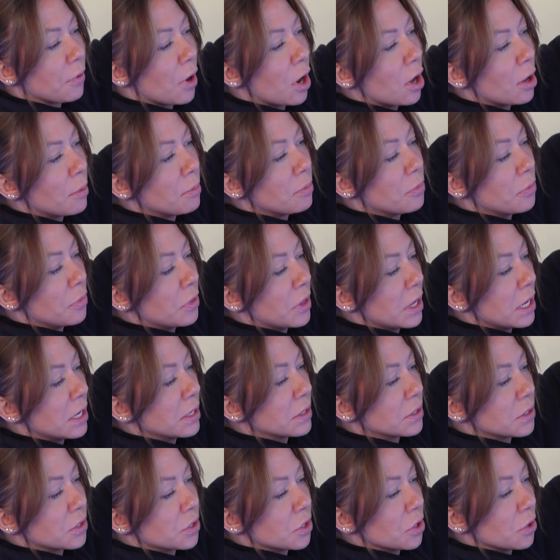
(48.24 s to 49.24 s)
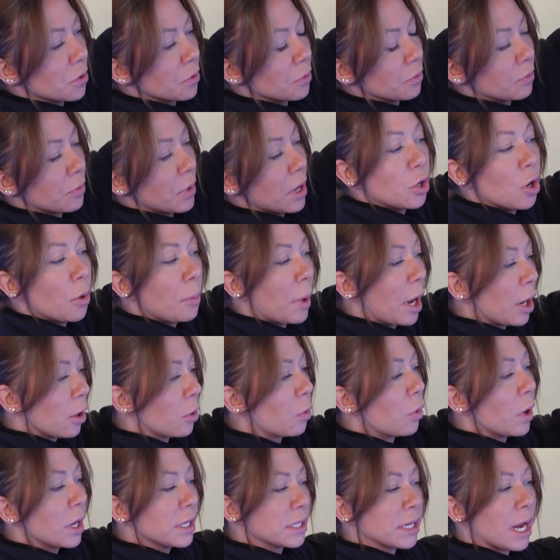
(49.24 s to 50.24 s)
from these two. No
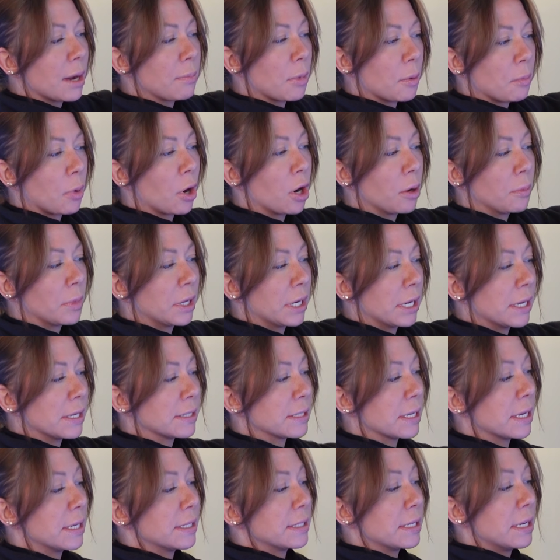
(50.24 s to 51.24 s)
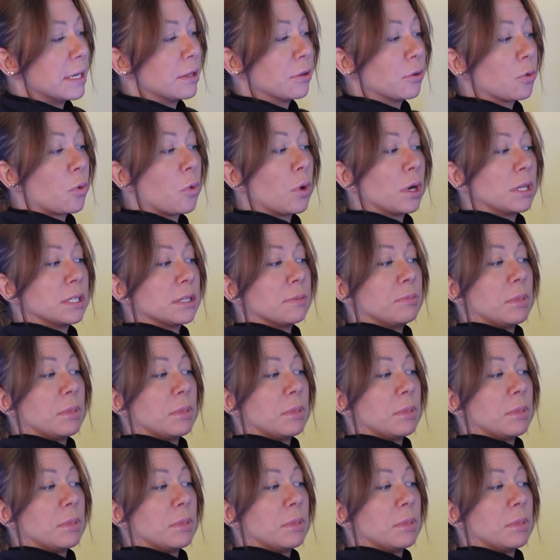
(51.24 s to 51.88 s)
matter what type of perm it is, it's either going to